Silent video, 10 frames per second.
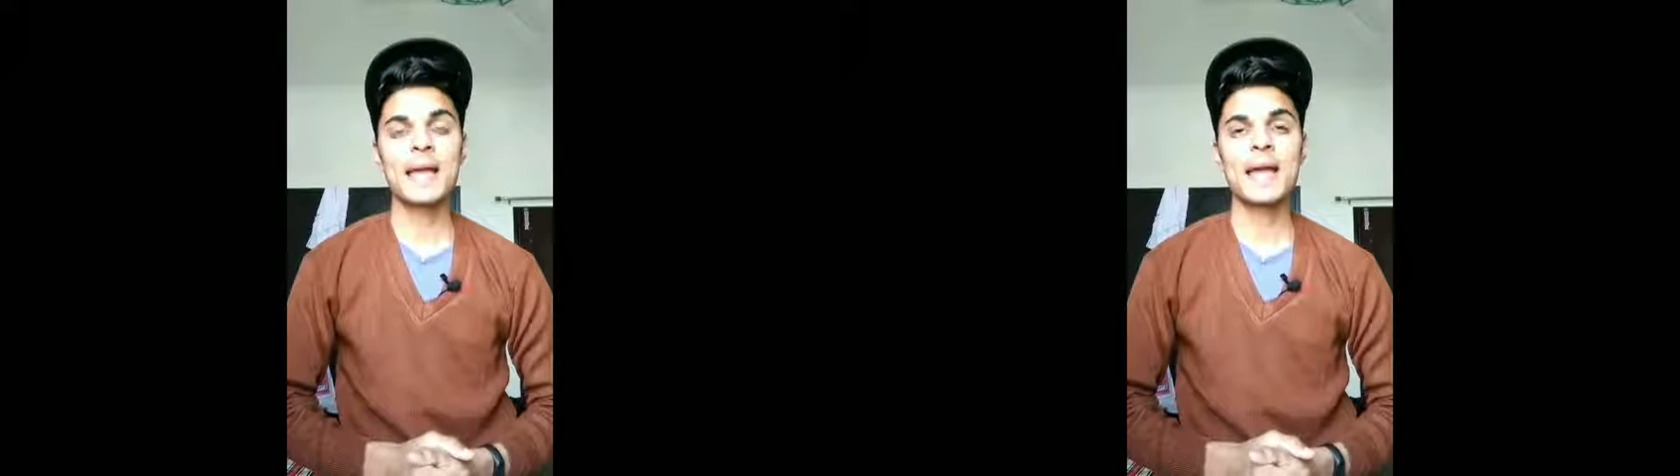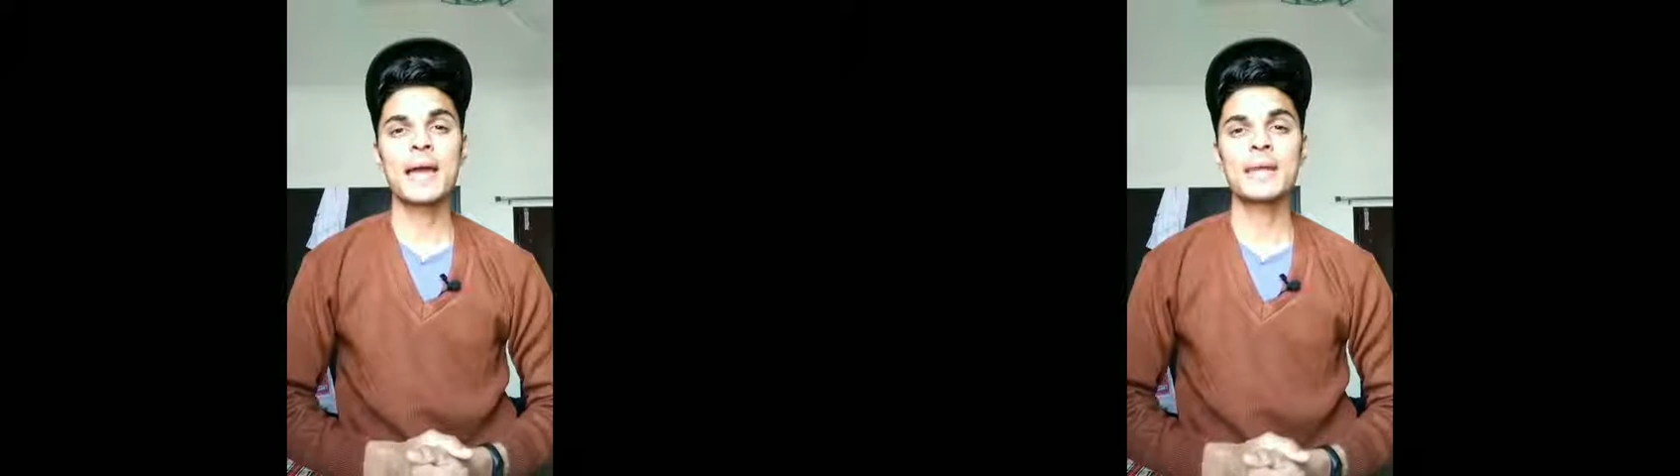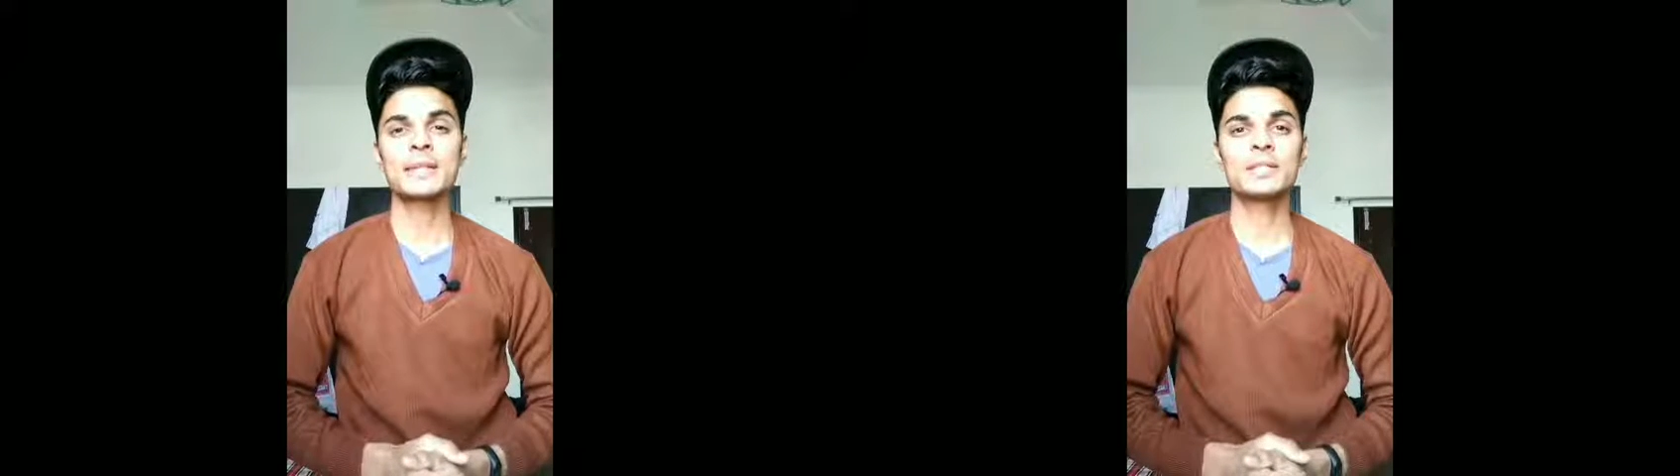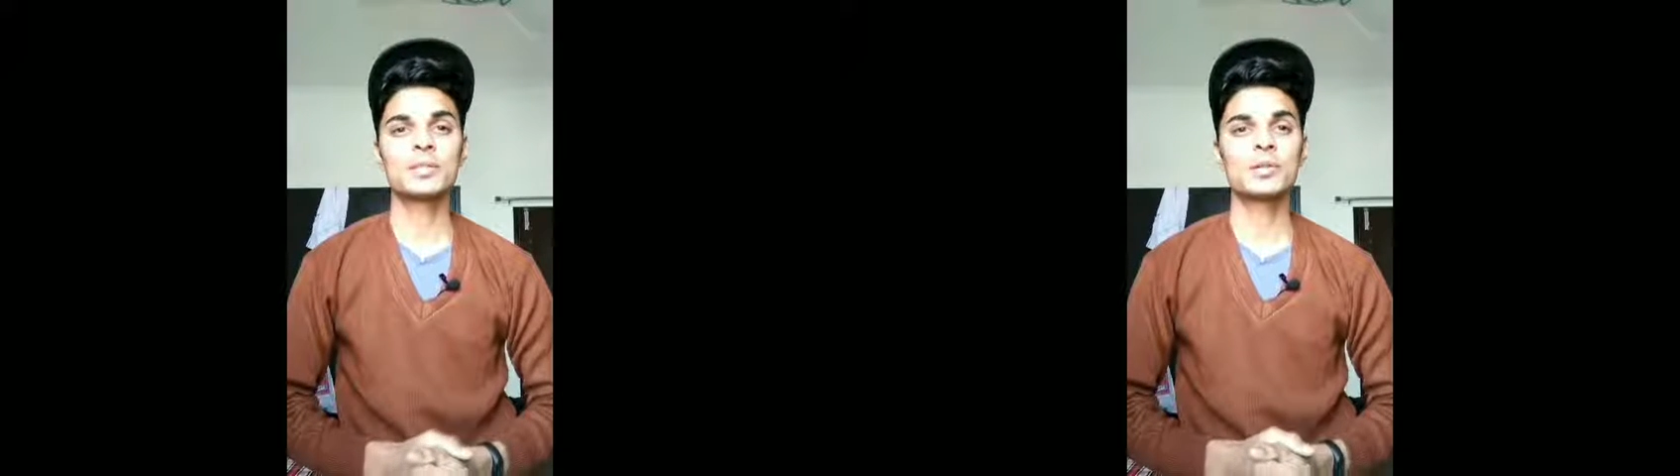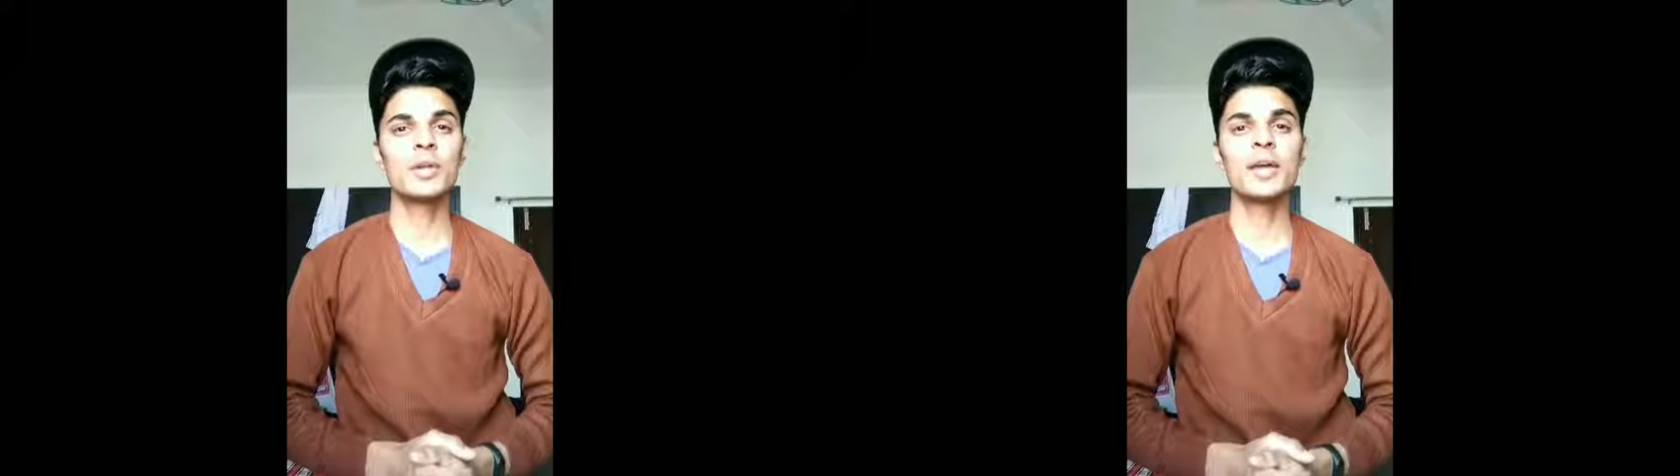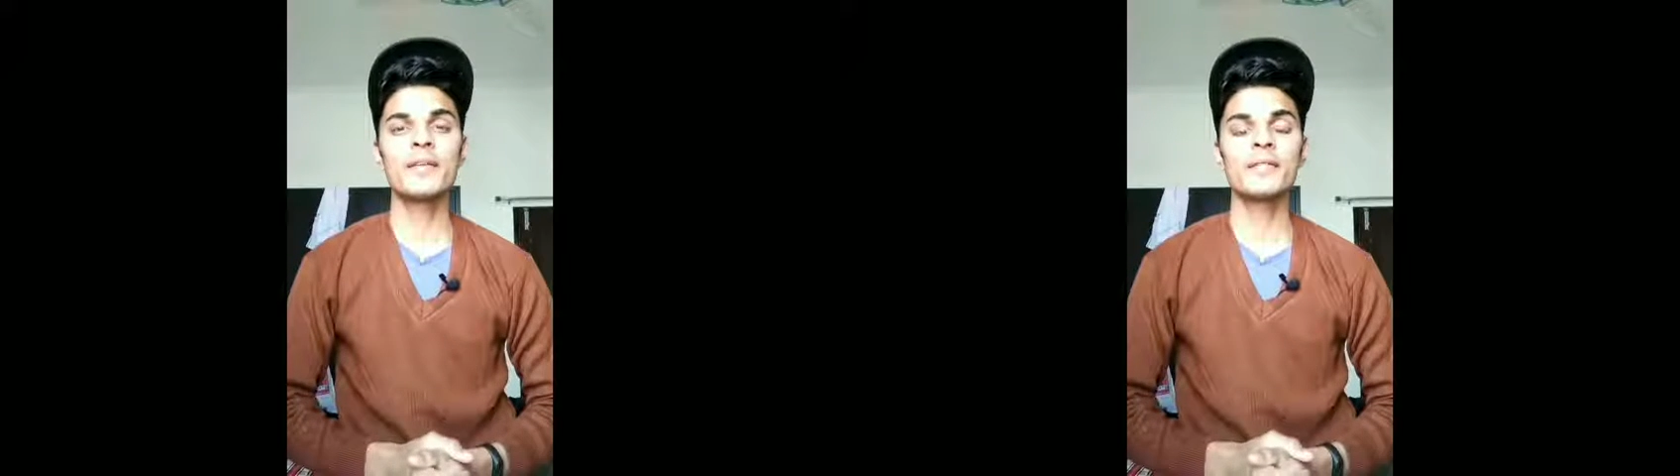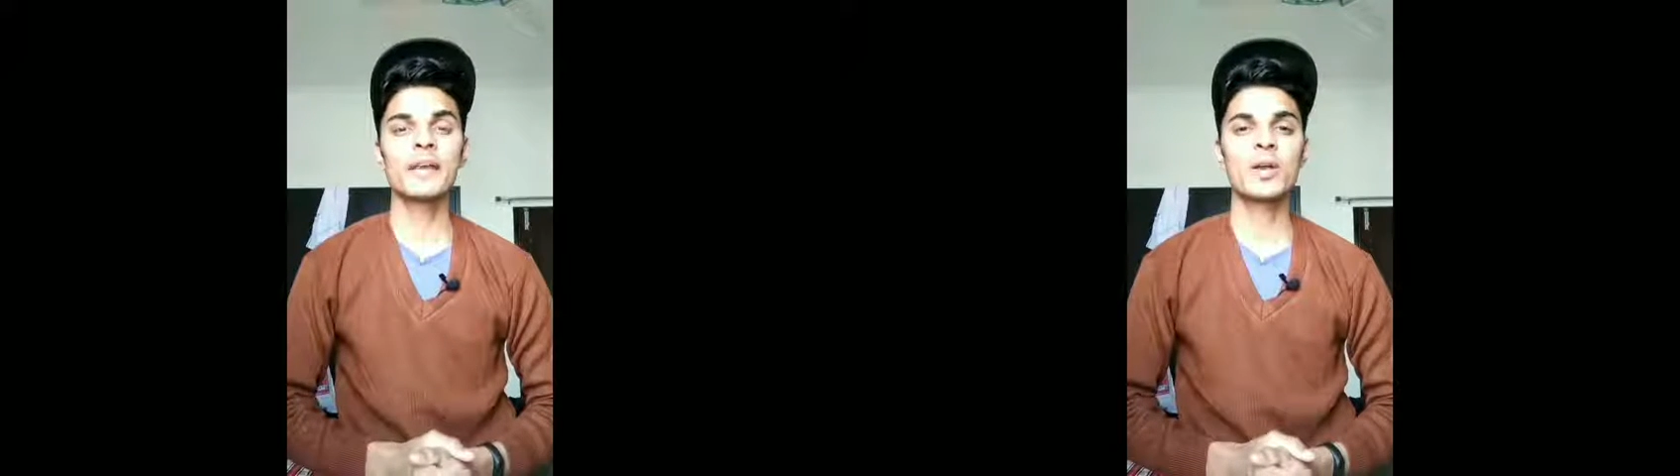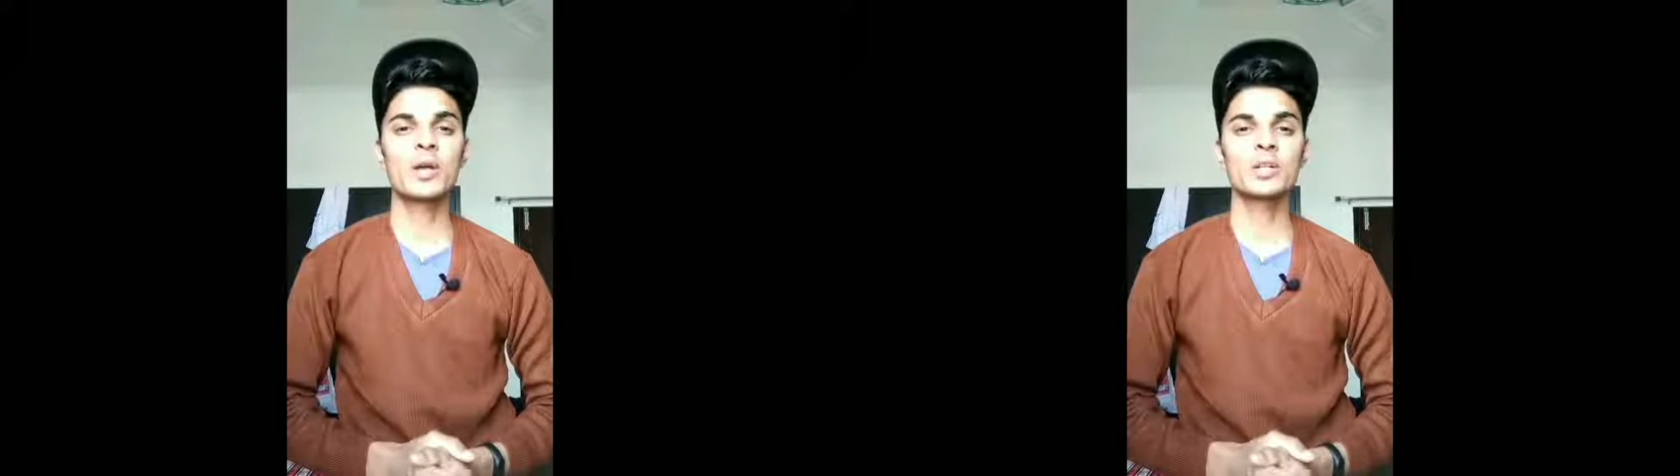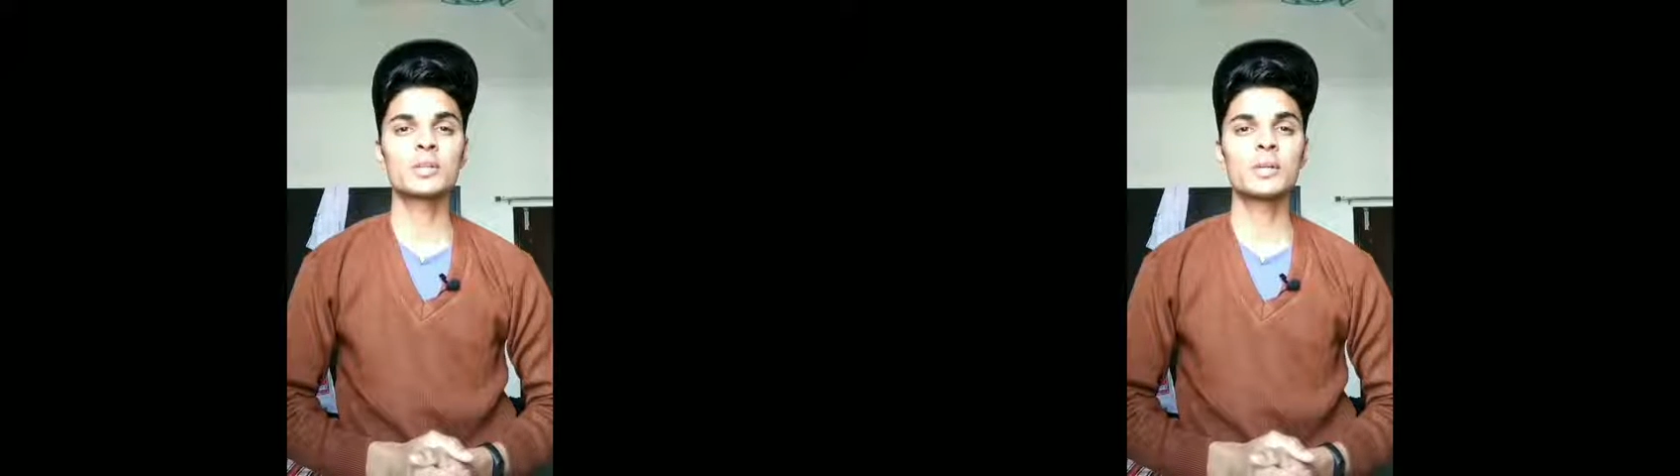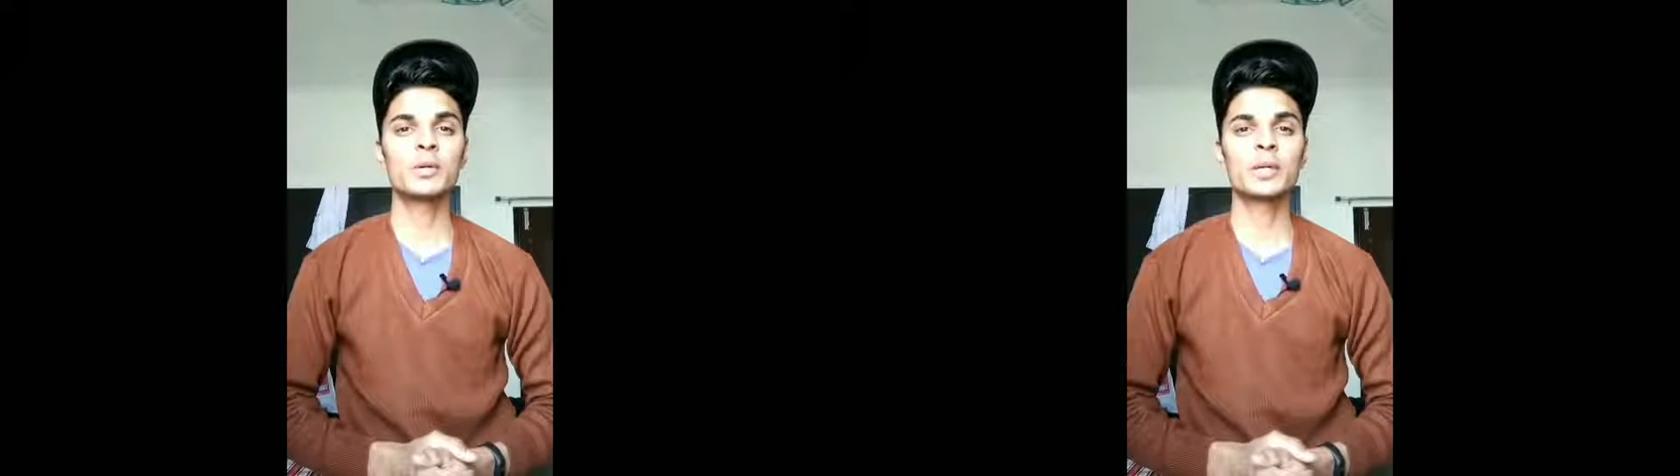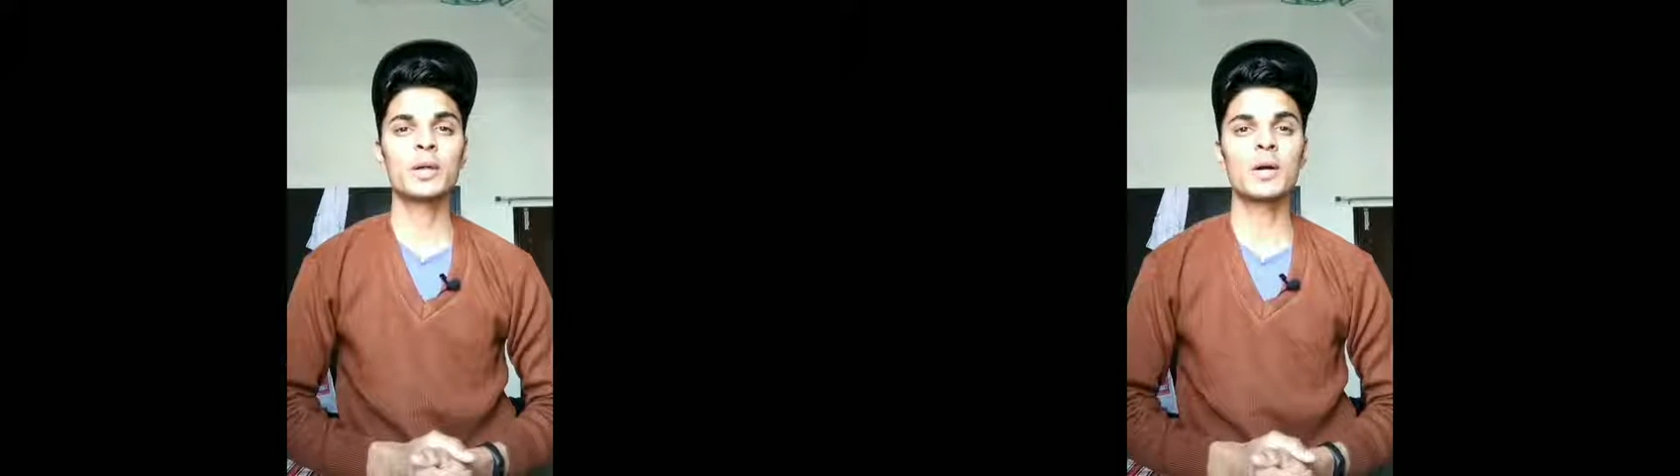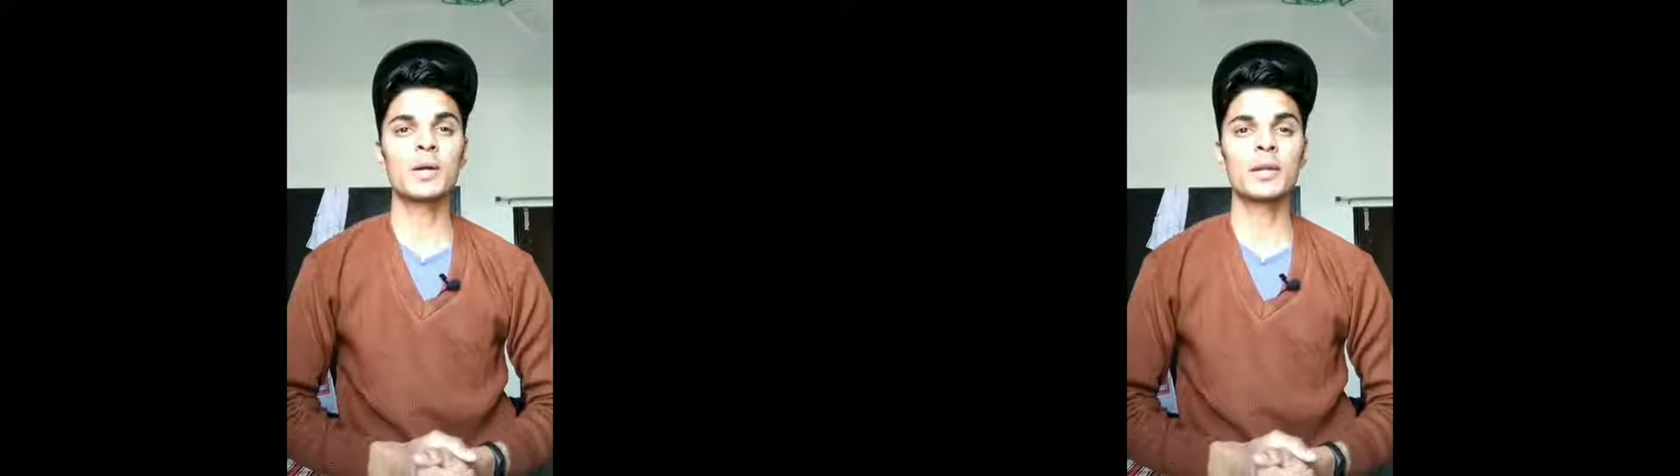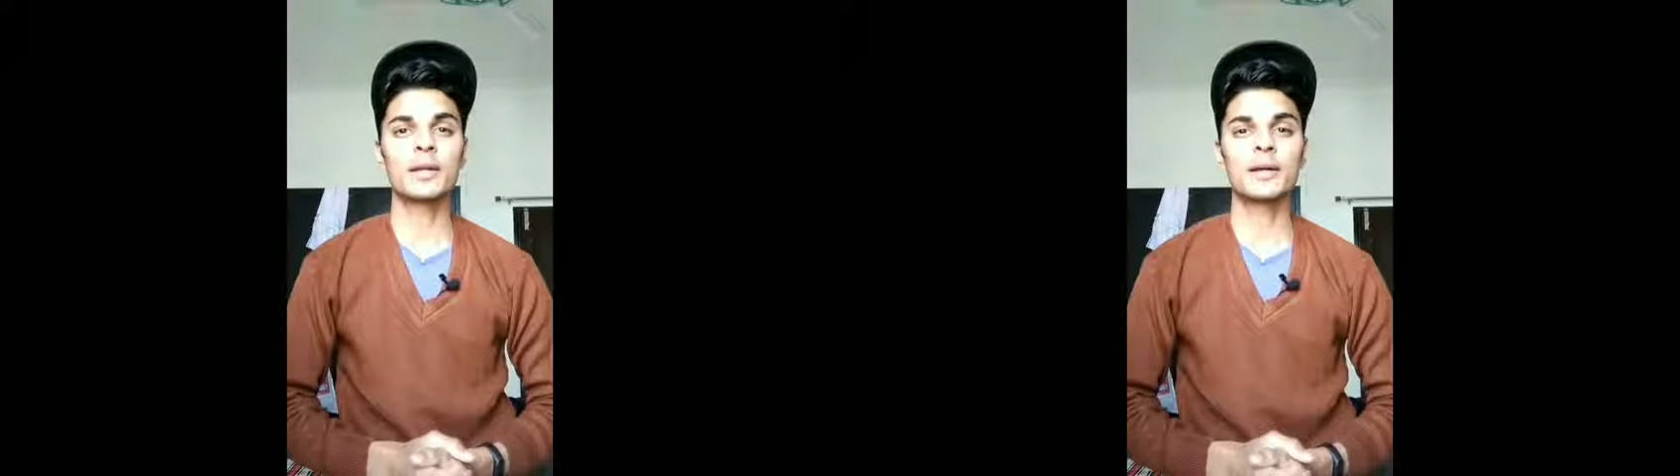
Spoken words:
And today we are going to be looking on,